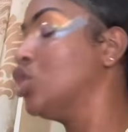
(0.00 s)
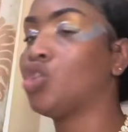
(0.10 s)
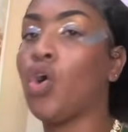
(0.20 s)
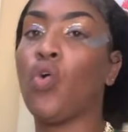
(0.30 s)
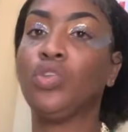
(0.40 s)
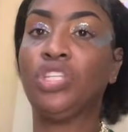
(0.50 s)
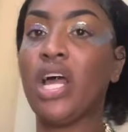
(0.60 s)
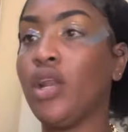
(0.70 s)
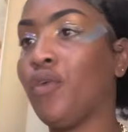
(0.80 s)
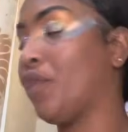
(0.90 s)
So
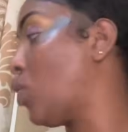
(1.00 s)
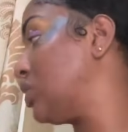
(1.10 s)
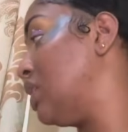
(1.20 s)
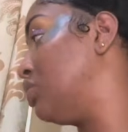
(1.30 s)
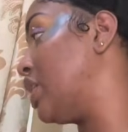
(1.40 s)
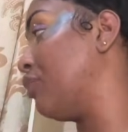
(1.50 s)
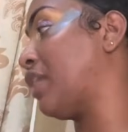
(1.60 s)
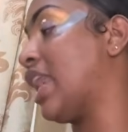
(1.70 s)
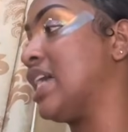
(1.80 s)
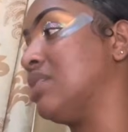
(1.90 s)
Jelani not to cuss them, Jelani not to
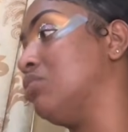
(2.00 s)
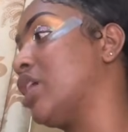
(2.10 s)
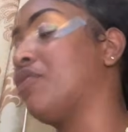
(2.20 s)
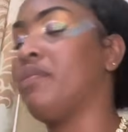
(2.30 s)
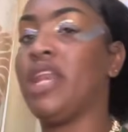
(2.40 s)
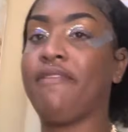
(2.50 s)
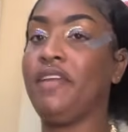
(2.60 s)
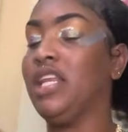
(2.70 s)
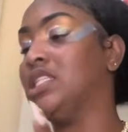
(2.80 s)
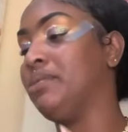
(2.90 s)
class them, Jelani not to make them
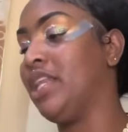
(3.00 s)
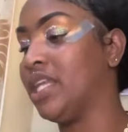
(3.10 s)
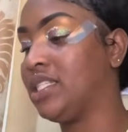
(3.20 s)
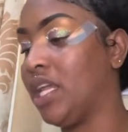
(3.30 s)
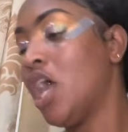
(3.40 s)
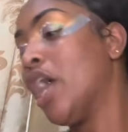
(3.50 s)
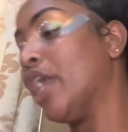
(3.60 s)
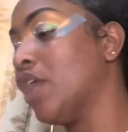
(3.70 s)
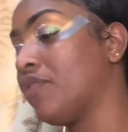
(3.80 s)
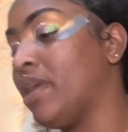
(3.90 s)
feel intimidated,
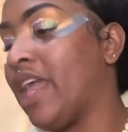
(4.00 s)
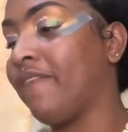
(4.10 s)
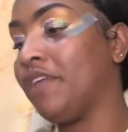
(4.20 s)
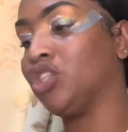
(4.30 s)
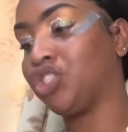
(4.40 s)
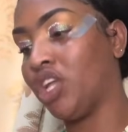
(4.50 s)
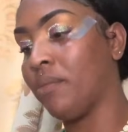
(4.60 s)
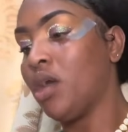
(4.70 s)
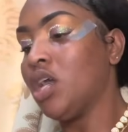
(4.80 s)
you not to make them feel shame.